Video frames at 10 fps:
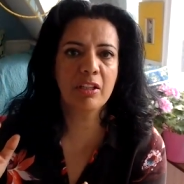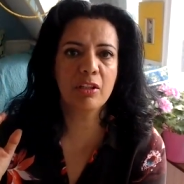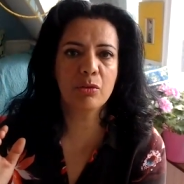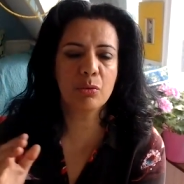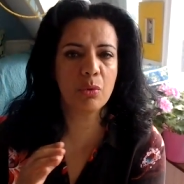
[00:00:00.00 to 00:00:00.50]

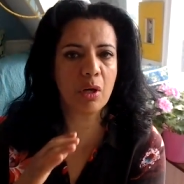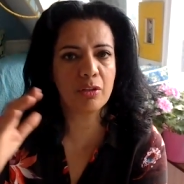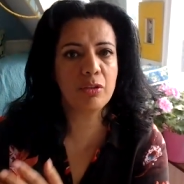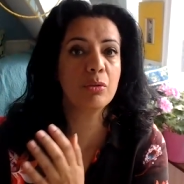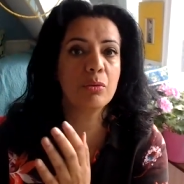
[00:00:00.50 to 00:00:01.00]
into a
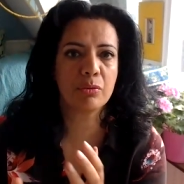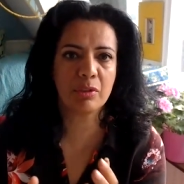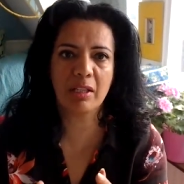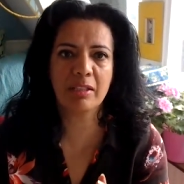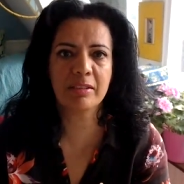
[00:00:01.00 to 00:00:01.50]
new
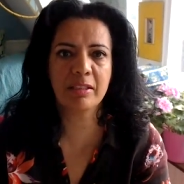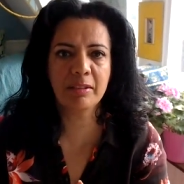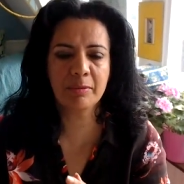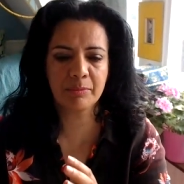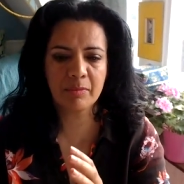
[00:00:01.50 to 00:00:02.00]
reality,